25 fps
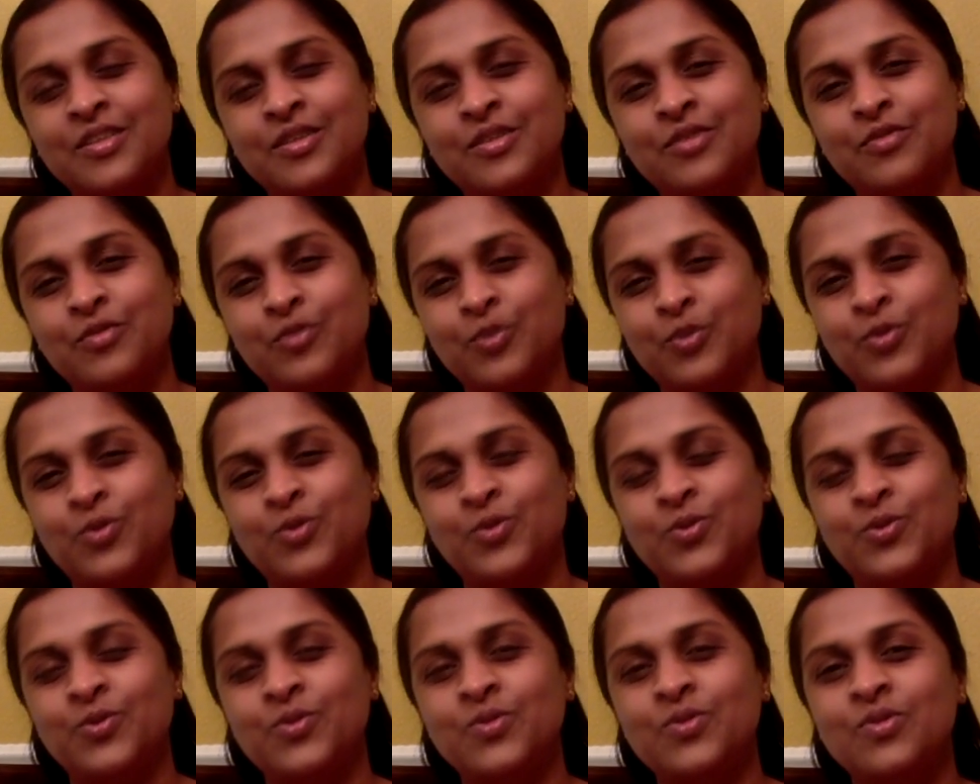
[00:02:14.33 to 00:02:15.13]

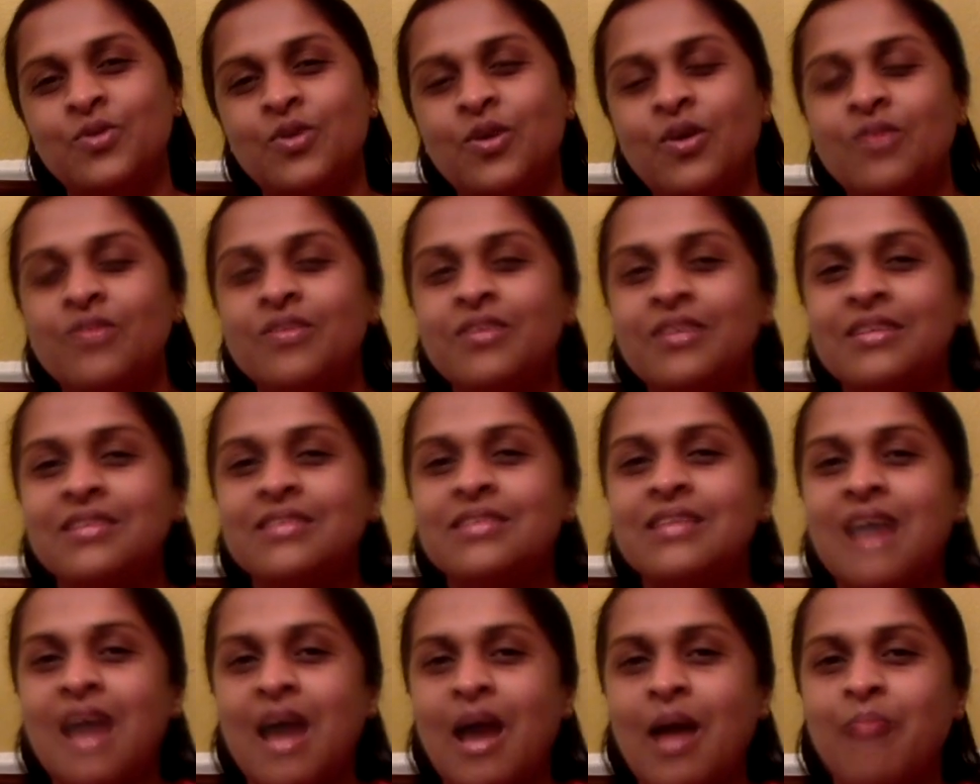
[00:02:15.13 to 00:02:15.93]
photos, or things
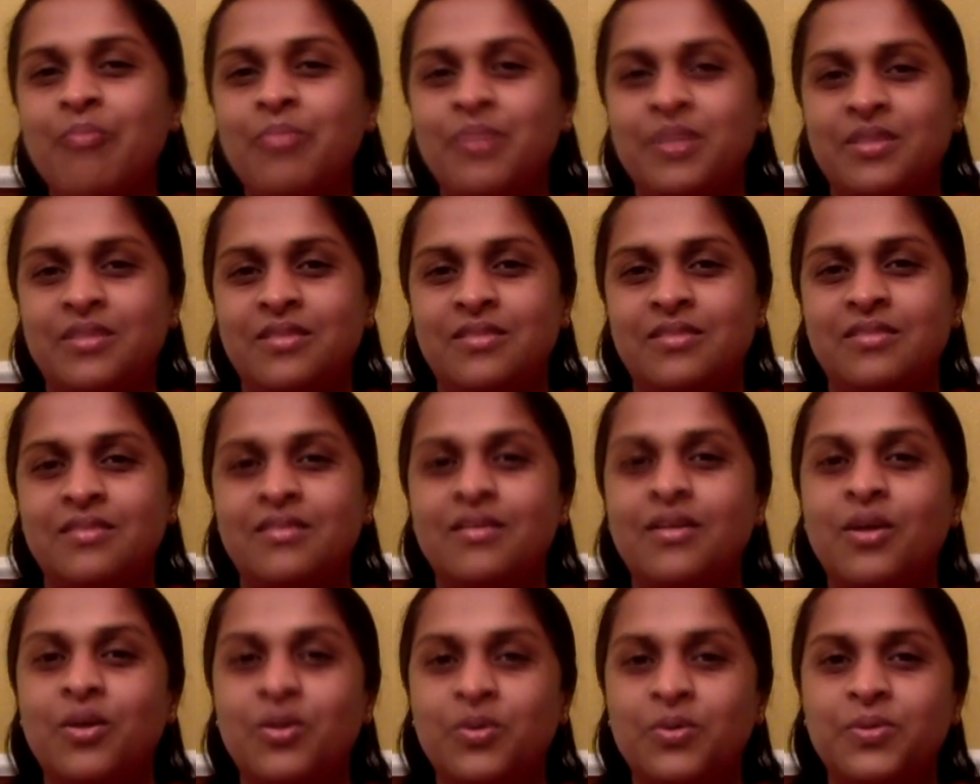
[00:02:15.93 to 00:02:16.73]
happen
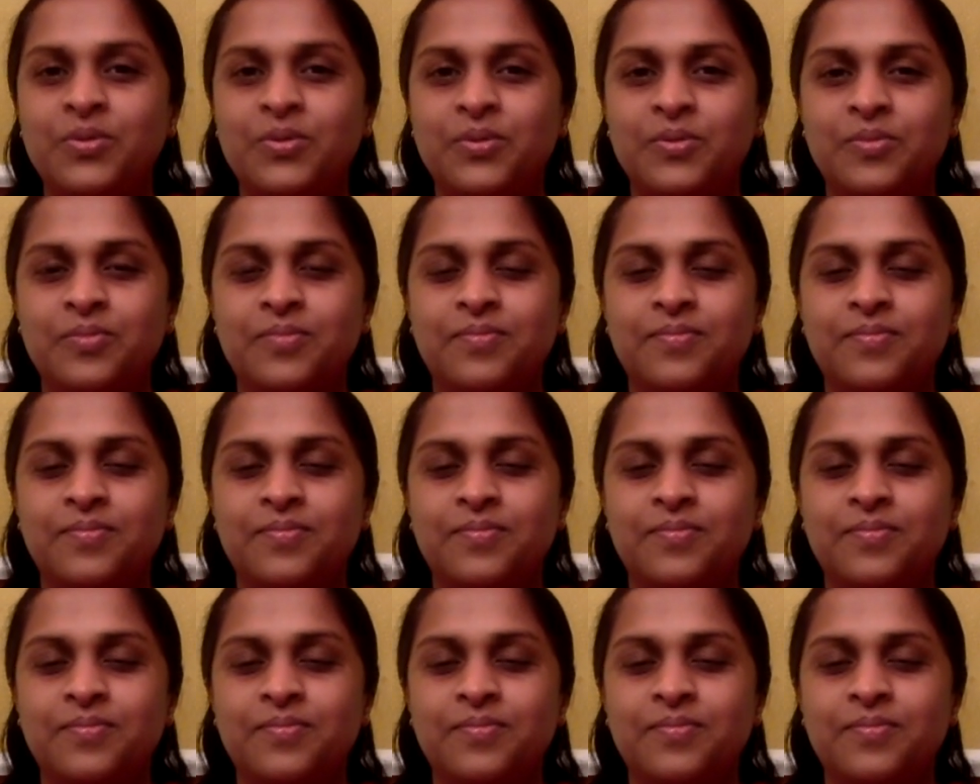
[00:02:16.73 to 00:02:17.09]
around you.